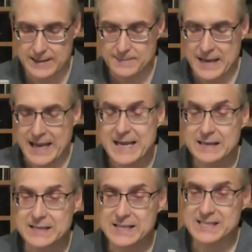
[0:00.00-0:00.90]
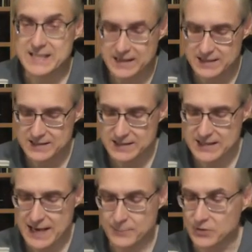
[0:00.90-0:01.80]
And he sent his
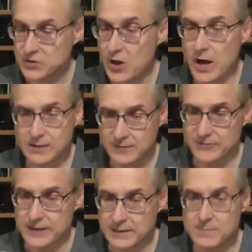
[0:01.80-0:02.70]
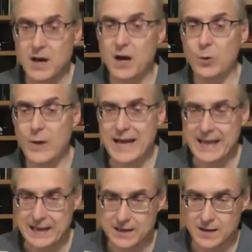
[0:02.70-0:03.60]
disciples, all of them,
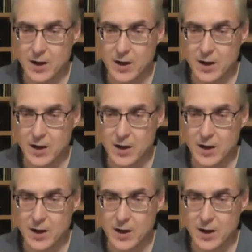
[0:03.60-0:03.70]
away.